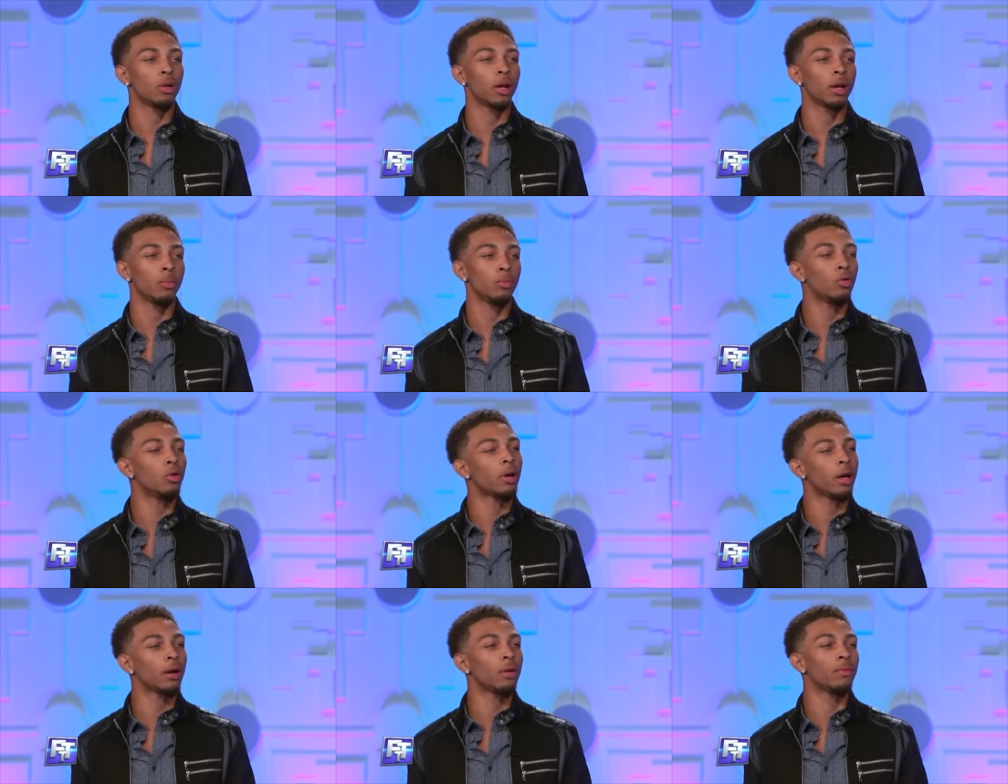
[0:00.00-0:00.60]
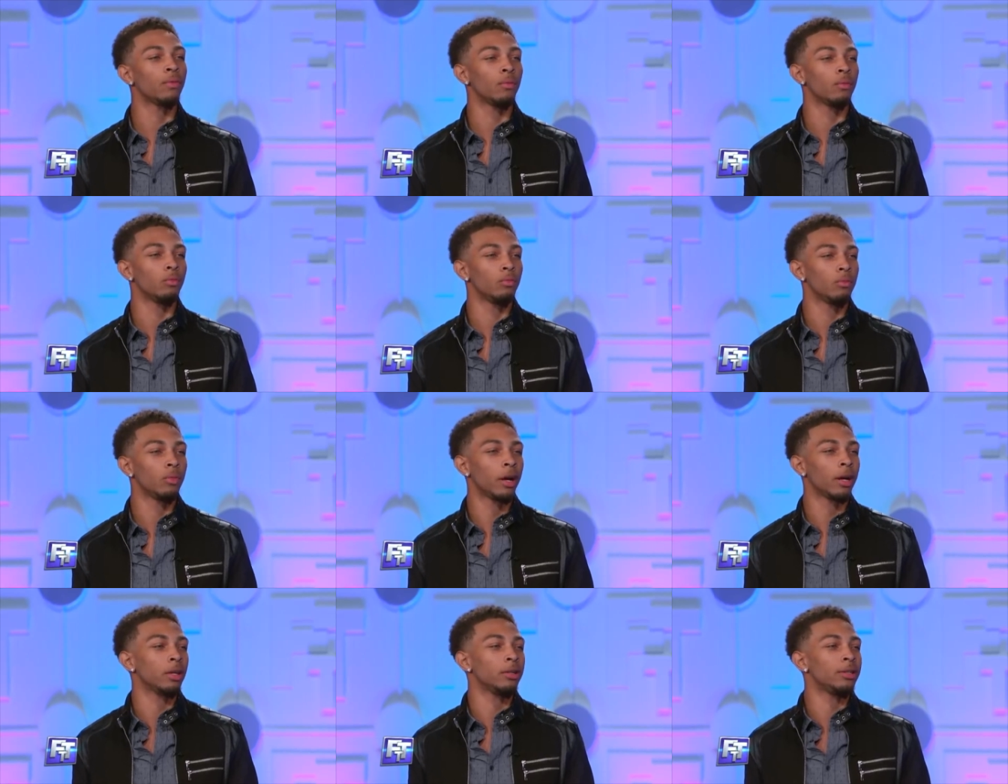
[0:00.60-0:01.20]
like more like a
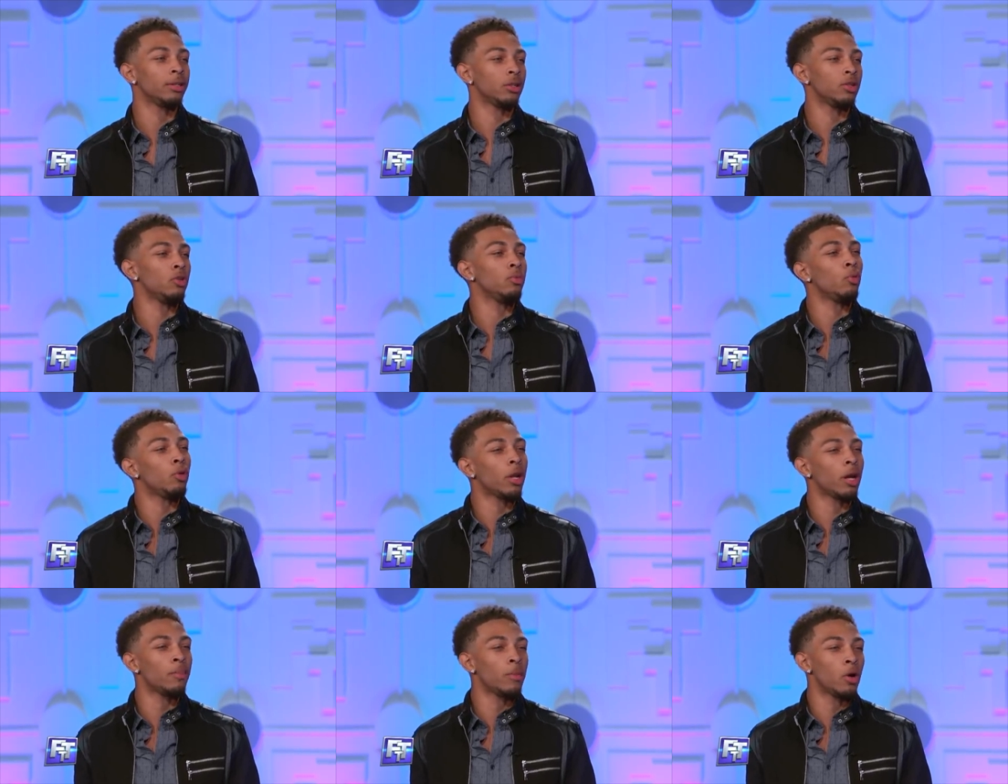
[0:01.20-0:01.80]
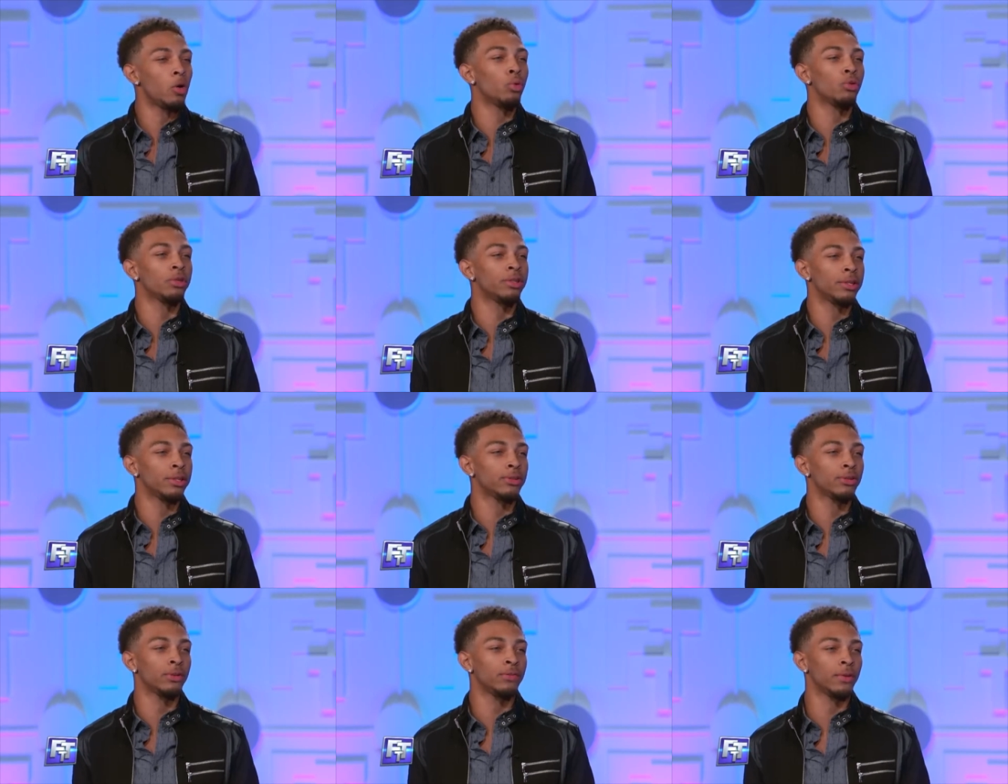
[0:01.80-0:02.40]
like a, she's more like my older
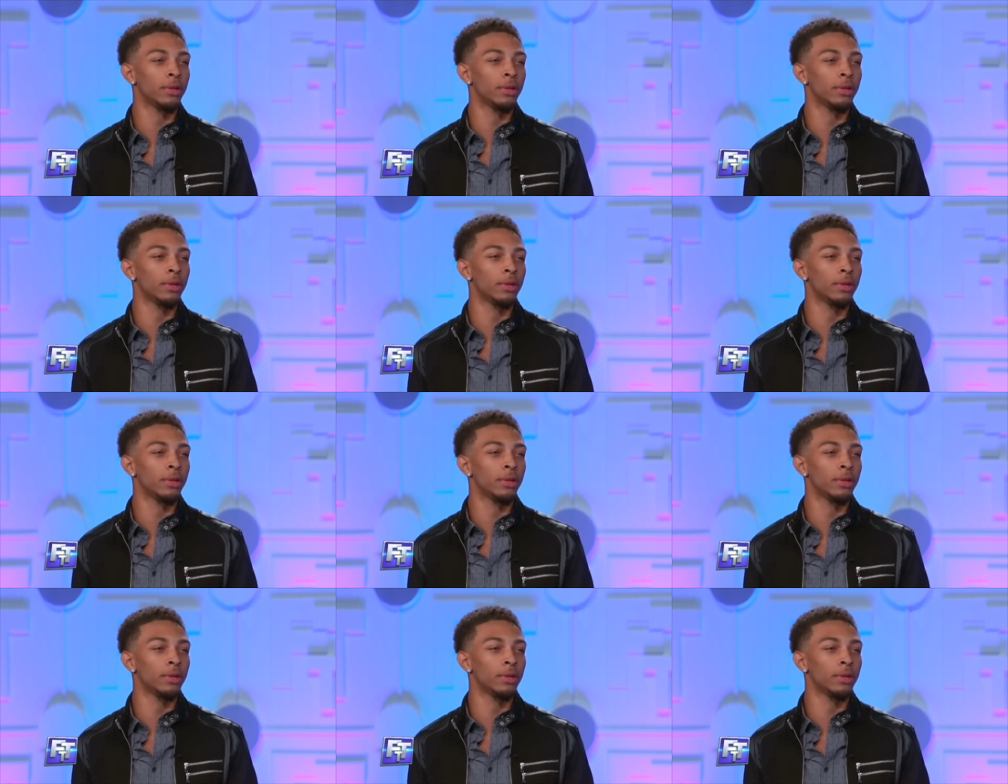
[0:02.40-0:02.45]
sister, if